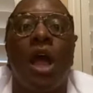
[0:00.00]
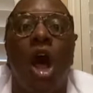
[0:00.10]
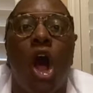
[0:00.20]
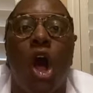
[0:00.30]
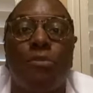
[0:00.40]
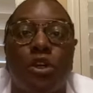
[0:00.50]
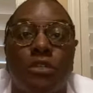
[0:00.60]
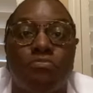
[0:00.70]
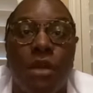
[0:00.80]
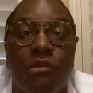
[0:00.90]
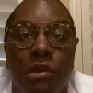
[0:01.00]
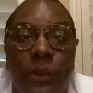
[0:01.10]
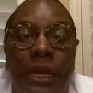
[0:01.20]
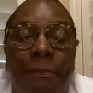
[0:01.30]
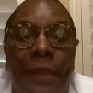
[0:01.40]
almost
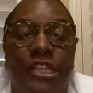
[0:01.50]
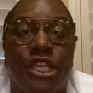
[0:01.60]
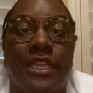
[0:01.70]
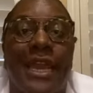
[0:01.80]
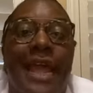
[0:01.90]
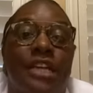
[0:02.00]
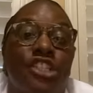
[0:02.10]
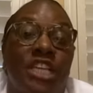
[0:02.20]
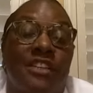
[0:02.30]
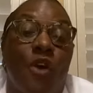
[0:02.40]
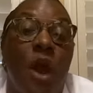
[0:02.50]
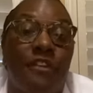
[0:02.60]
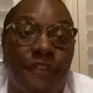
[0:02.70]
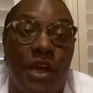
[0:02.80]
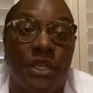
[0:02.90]
mirroring a patient that had congestive
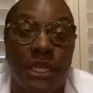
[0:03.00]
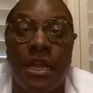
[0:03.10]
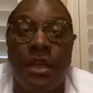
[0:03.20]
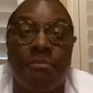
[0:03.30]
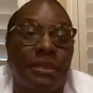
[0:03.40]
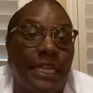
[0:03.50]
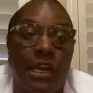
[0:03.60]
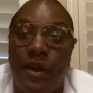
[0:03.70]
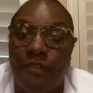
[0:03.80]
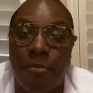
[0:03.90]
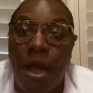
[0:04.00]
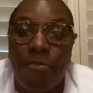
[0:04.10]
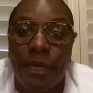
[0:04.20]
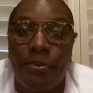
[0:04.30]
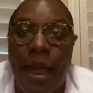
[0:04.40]
heart failure, but they don't have a
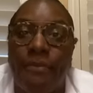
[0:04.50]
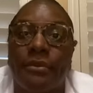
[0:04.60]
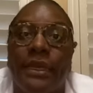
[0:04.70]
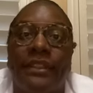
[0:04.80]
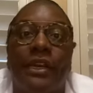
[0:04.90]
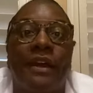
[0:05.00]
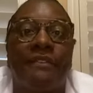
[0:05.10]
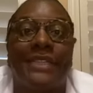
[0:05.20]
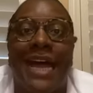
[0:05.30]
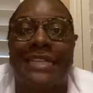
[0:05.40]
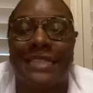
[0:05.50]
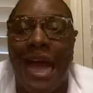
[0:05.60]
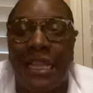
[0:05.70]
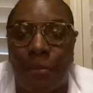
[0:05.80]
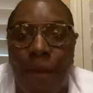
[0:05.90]
pumping problem and they don't have a
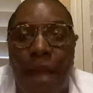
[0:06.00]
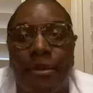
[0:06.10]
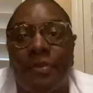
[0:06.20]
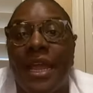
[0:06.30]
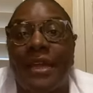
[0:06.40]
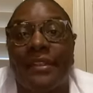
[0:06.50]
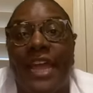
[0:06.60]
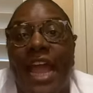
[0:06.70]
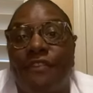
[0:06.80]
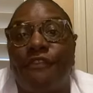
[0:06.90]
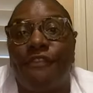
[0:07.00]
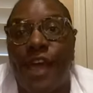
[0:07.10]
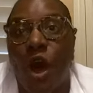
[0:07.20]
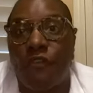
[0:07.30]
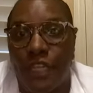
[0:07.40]
diastolic problem. They have a
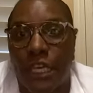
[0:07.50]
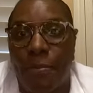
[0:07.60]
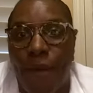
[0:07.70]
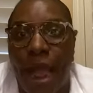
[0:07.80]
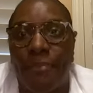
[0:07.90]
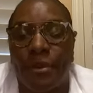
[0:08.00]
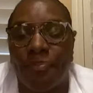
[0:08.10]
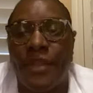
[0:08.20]
valvular problem.